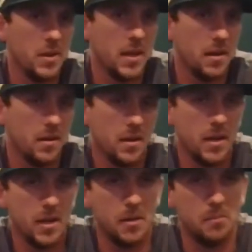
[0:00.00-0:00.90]
that,
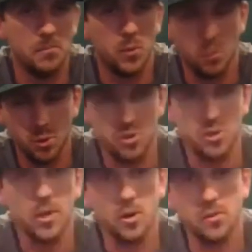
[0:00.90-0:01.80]
um, or we're
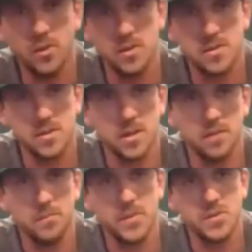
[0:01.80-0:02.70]
doing it over this
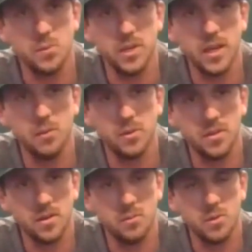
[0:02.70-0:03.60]
uh, this weekend
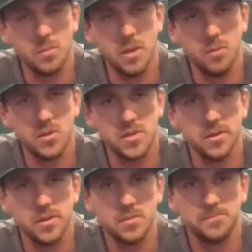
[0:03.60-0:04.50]
with the, with the Bay Bridge
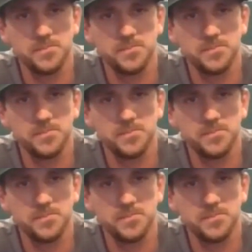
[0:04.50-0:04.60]
series.